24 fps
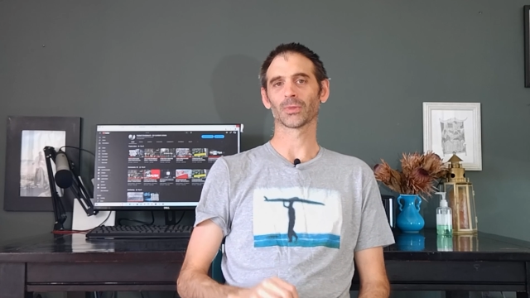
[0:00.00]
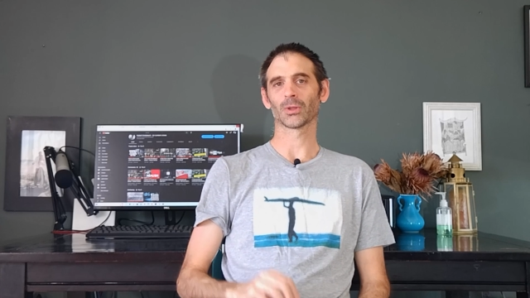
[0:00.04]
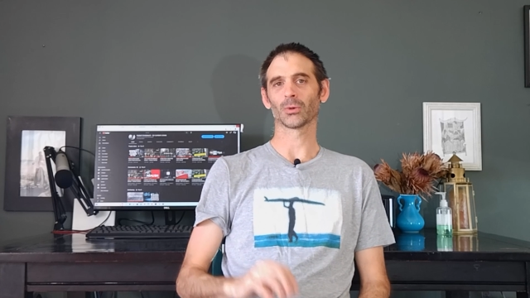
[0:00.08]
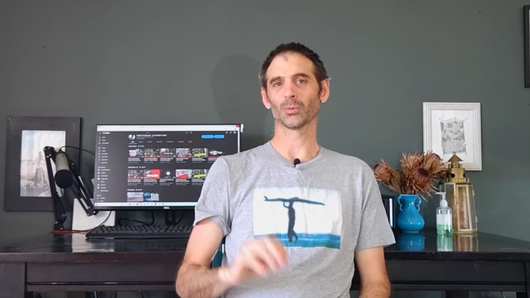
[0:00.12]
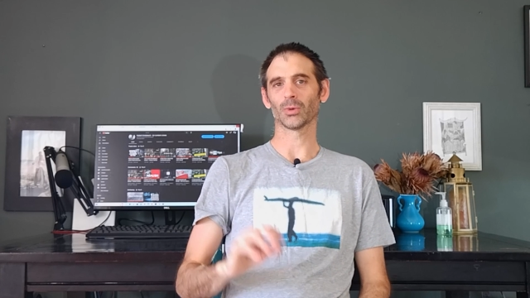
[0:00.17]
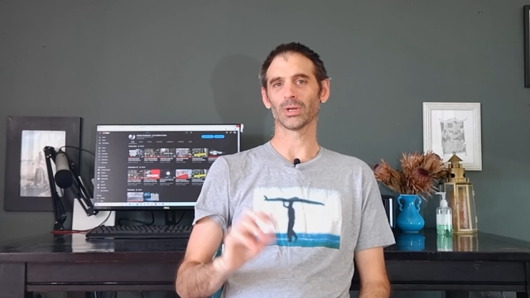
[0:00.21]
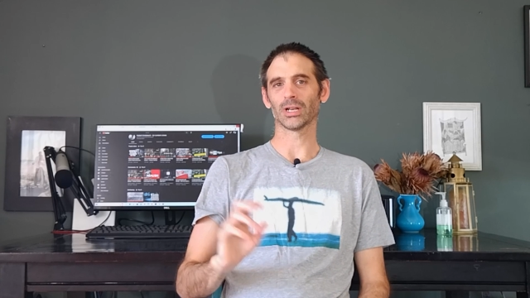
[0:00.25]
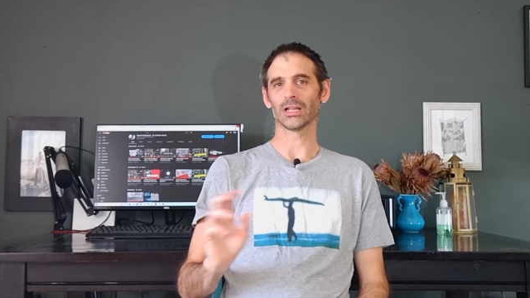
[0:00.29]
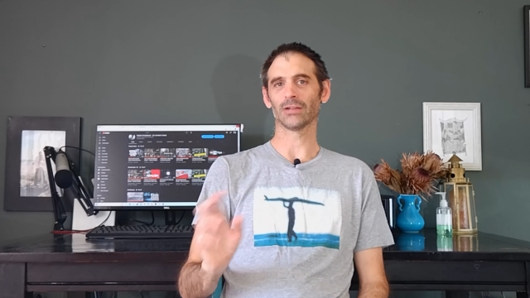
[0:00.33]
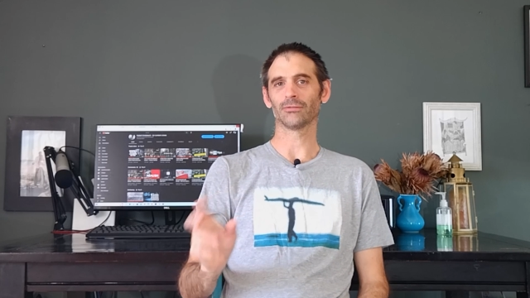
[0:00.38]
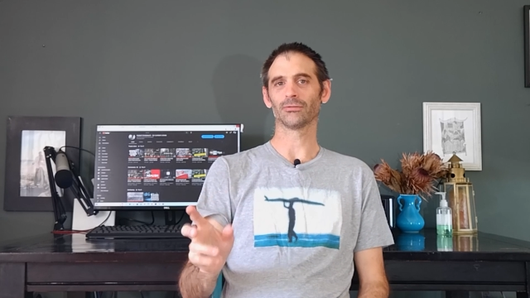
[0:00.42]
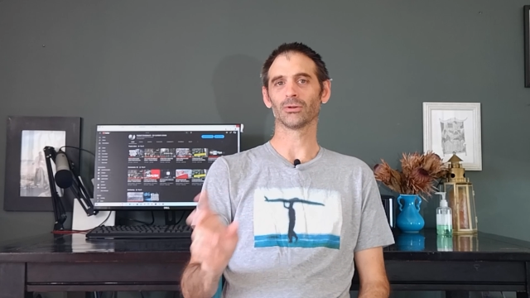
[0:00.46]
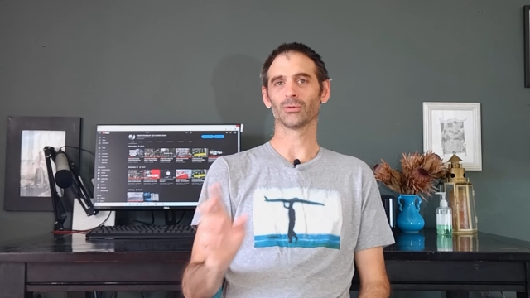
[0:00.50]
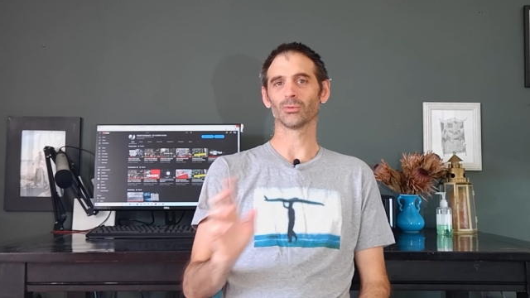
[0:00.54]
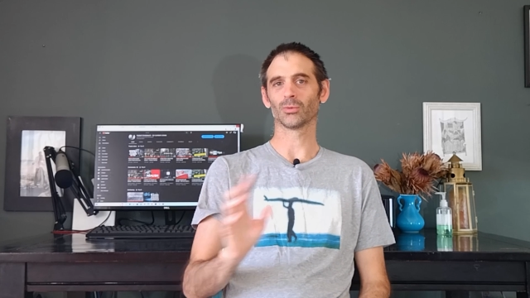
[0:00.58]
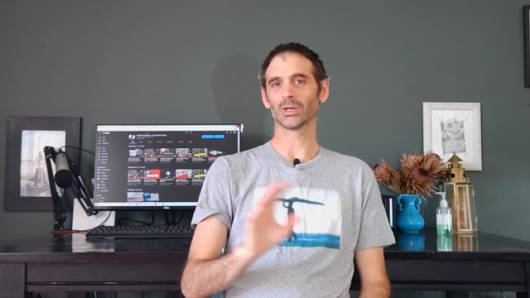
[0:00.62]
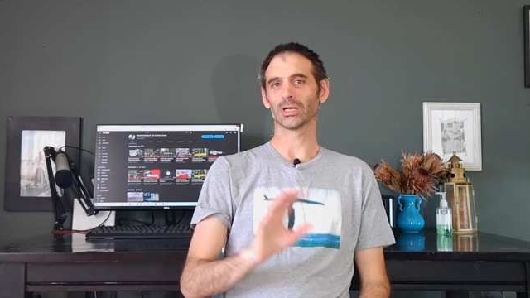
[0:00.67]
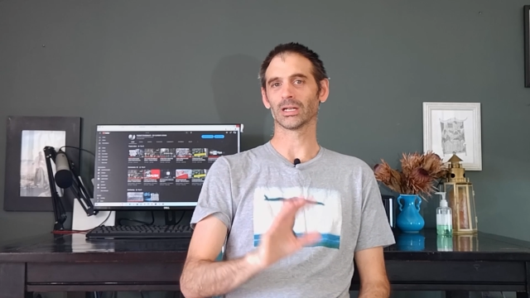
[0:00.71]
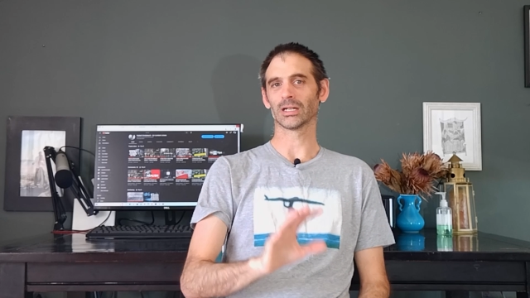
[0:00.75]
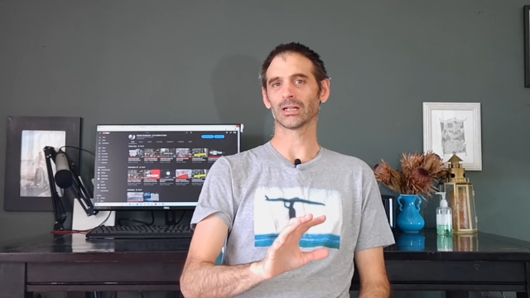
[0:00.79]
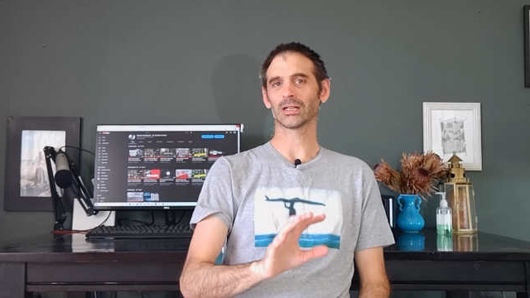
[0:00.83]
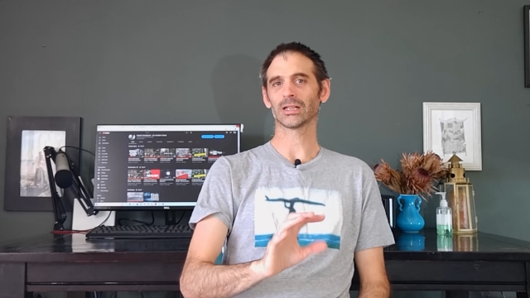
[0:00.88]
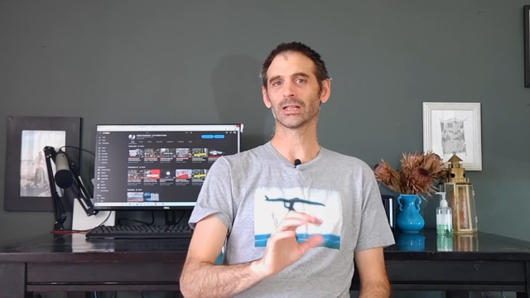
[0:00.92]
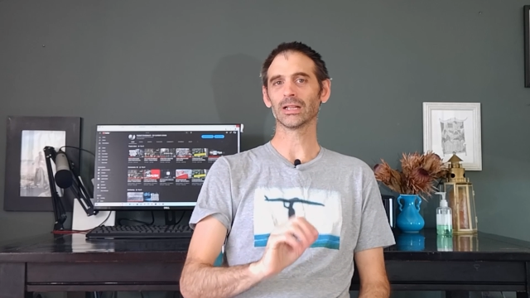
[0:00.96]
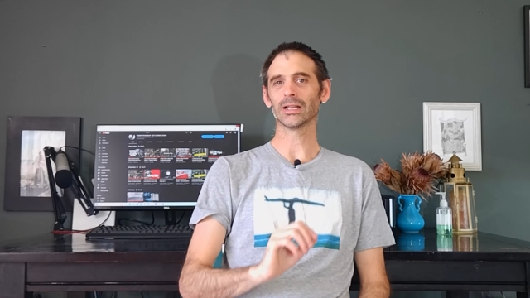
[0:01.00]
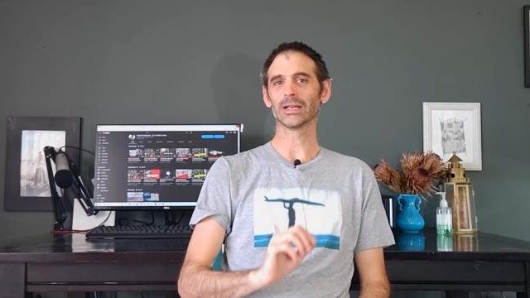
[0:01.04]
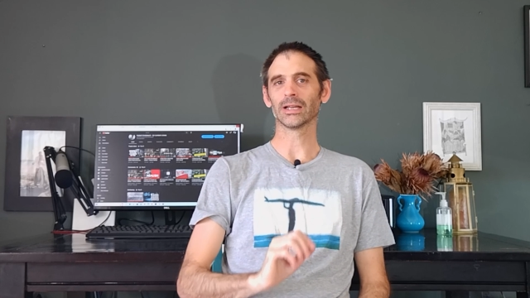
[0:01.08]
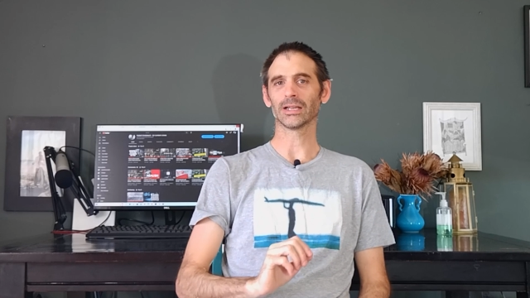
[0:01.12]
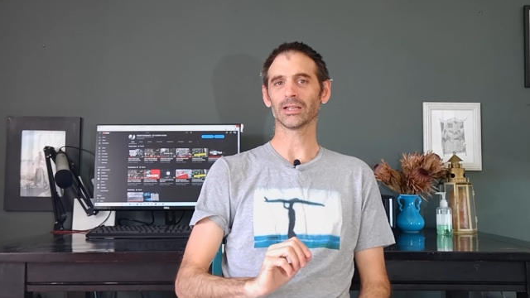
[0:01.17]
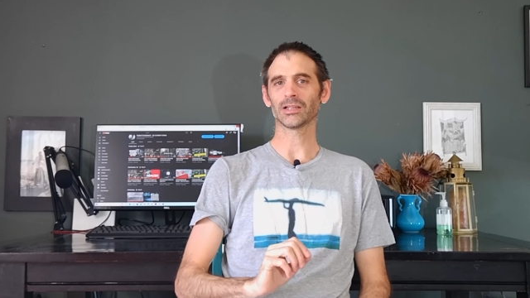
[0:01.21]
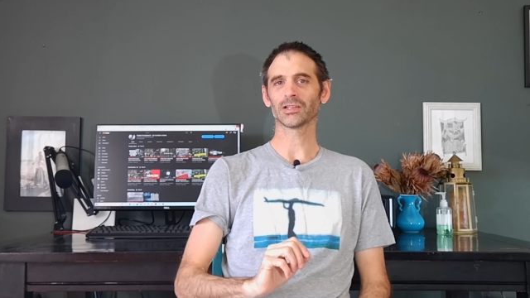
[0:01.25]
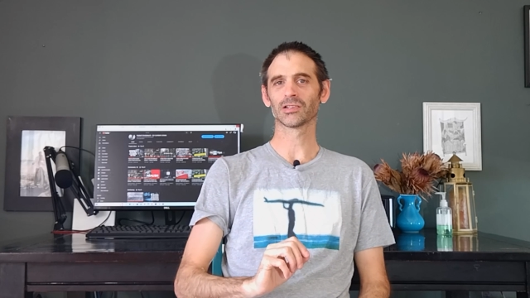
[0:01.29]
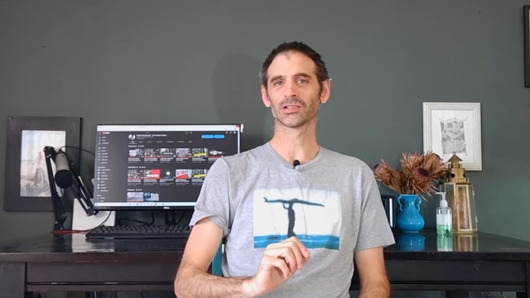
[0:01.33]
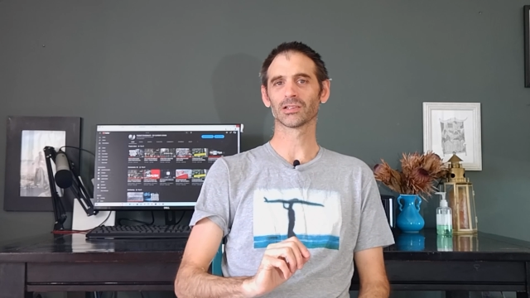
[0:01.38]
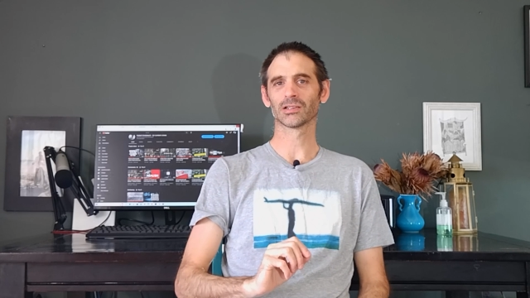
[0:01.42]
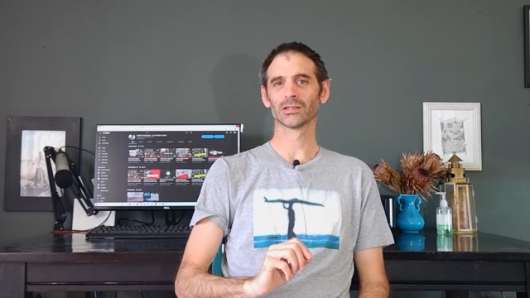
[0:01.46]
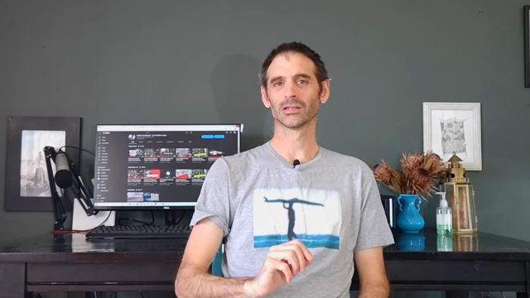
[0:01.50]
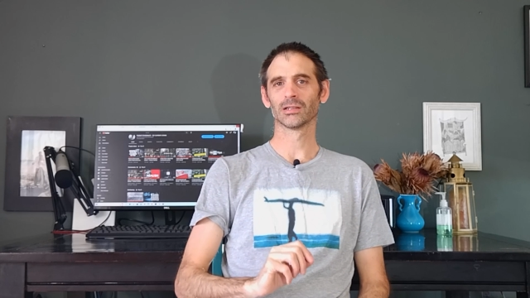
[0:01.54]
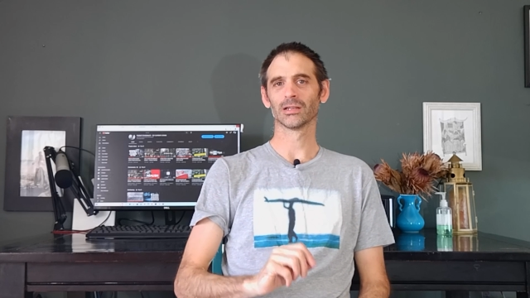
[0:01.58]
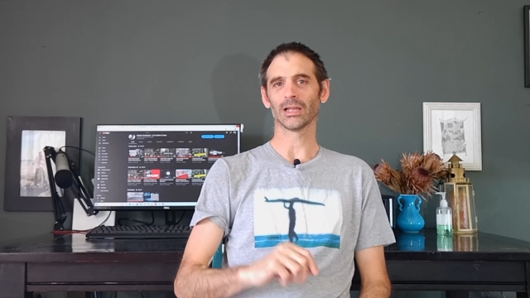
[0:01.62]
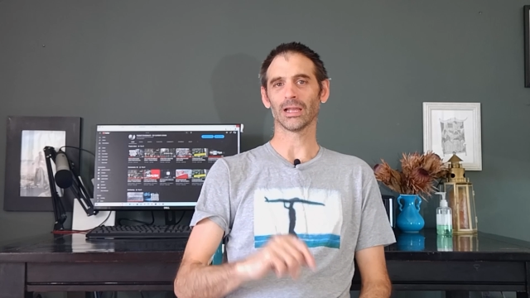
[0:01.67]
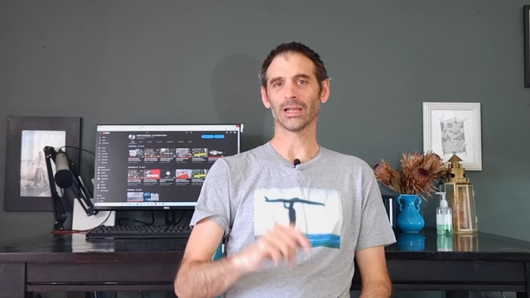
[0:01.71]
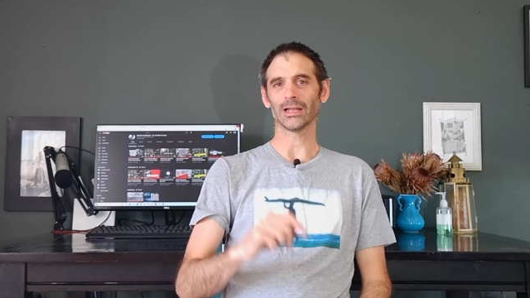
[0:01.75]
whenever one clicks,